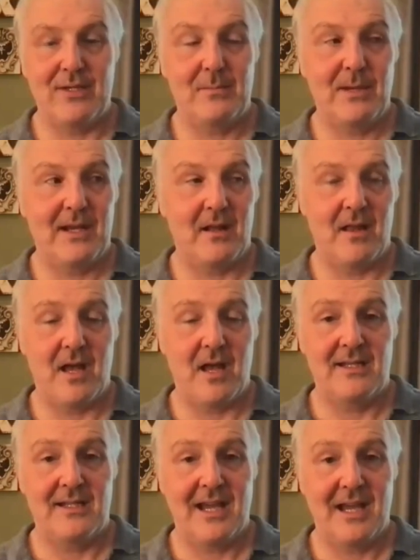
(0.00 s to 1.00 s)
We spent a
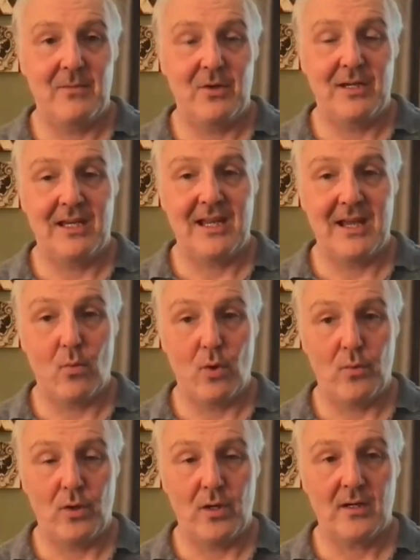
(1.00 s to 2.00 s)
lot of time looking at
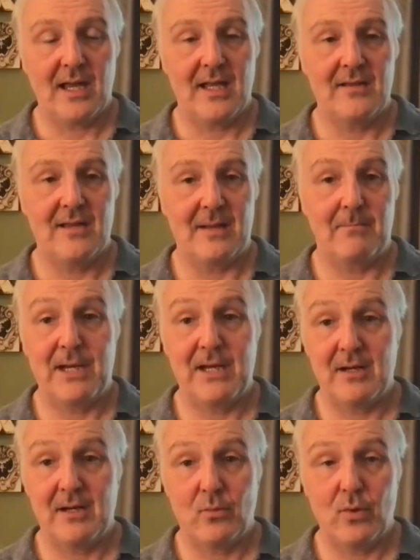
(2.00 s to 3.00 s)
woodwork and like
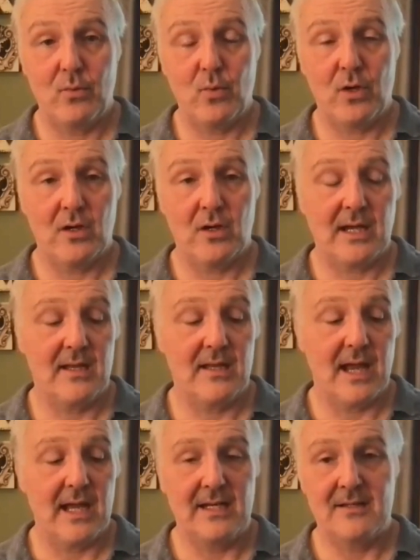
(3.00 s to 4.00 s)
period woodwork
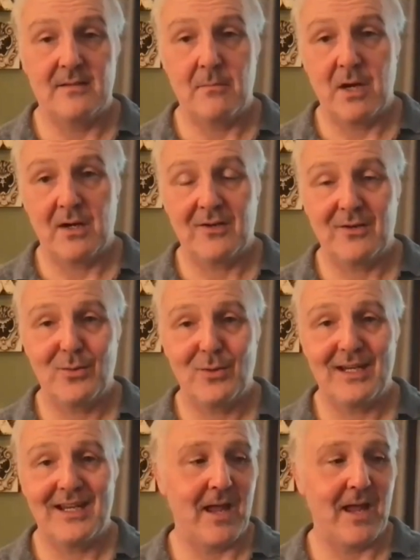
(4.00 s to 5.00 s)
and ideas of
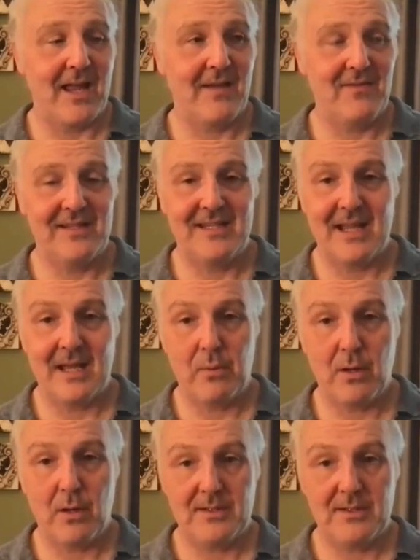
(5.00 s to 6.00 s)
marquetry. I have to say, I
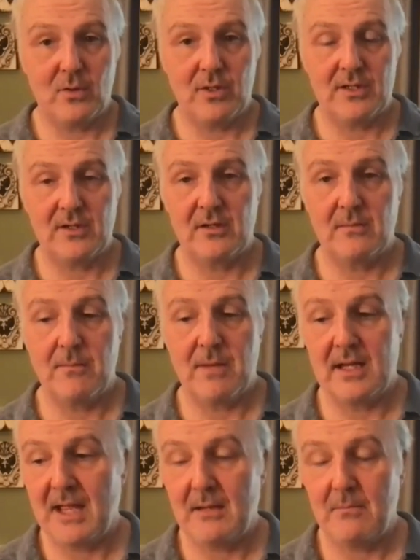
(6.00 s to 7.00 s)
probably tortured
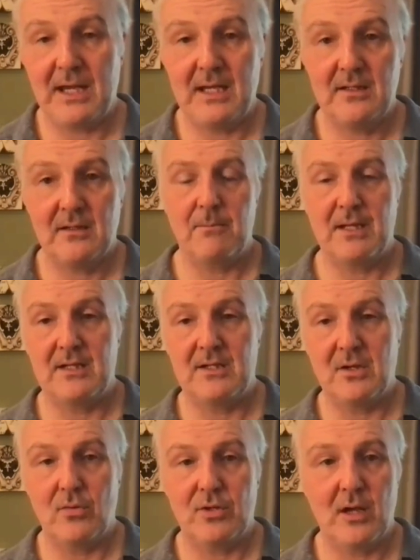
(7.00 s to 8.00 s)
my head painter, Billy
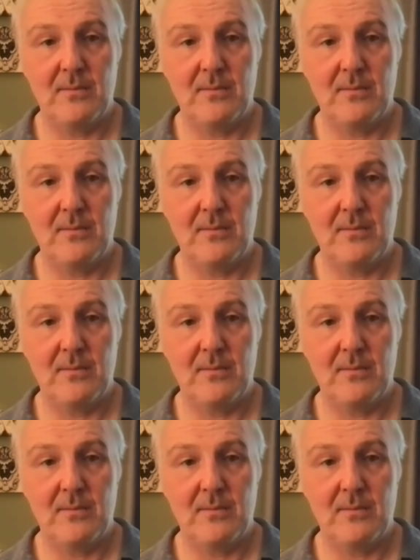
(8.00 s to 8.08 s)
Joe